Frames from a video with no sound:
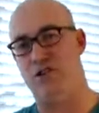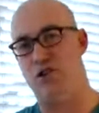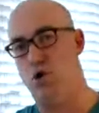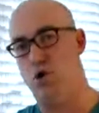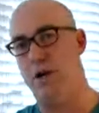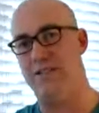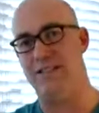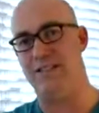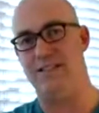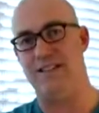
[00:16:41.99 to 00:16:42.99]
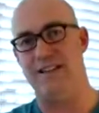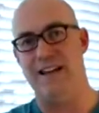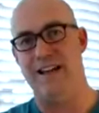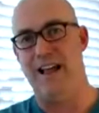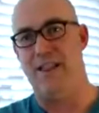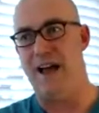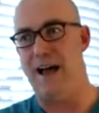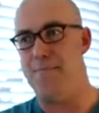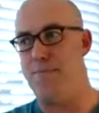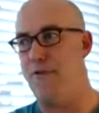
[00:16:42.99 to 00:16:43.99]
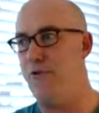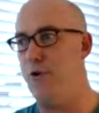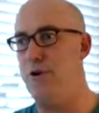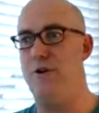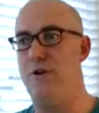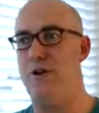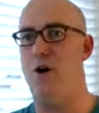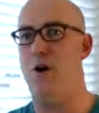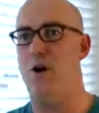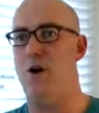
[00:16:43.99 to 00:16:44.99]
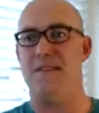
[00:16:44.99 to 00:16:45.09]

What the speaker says: edge choices that before you know it,